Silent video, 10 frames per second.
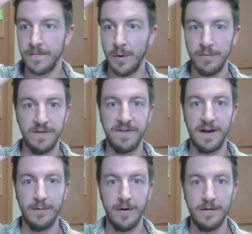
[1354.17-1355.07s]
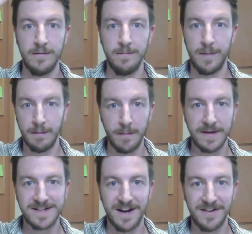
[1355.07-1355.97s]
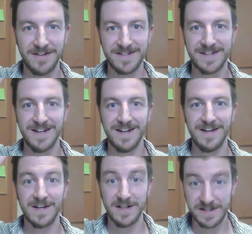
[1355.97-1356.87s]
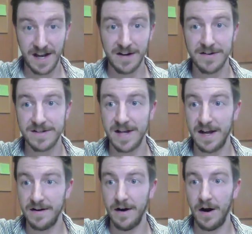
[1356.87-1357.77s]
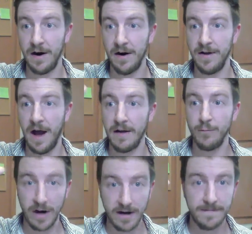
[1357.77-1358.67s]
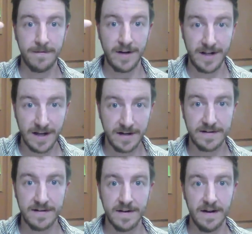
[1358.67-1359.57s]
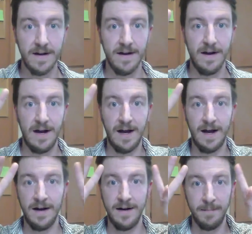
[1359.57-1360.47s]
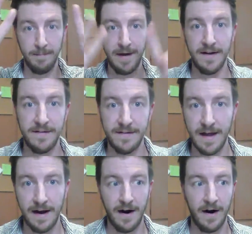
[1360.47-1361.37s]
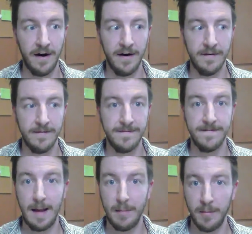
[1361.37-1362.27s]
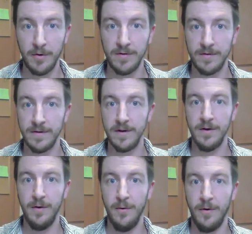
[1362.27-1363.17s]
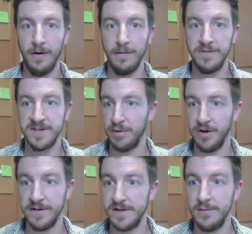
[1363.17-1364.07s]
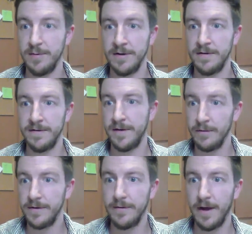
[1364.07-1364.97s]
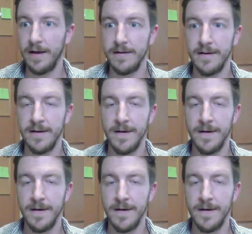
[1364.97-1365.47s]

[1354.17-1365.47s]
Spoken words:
What was the second one? Pigment-based colors, containers that are not rated for heat, and embeds that are flammable or just plain stupid. Don't do that.